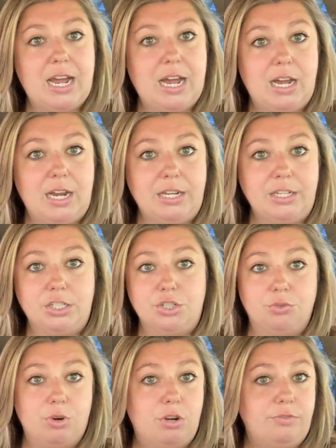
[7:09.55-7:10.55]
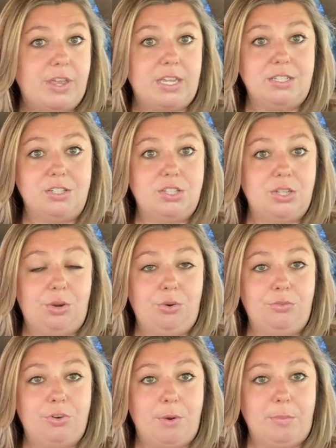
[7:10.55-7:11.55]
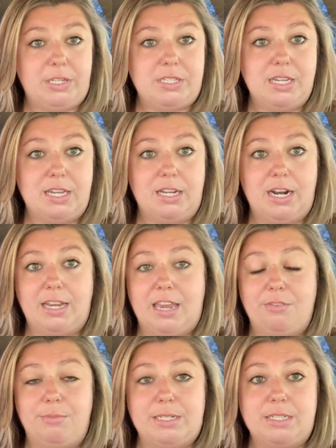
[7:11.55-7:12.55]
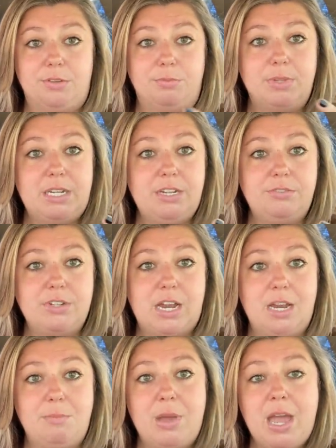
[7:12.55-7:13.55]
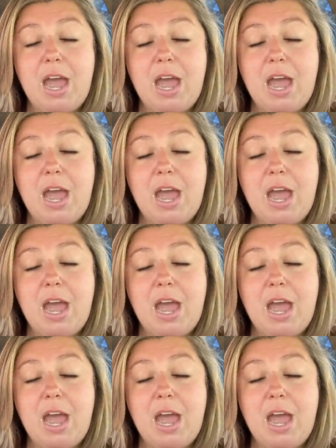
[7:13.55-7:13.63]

I drove into Farmington. I gave myself plenty of time.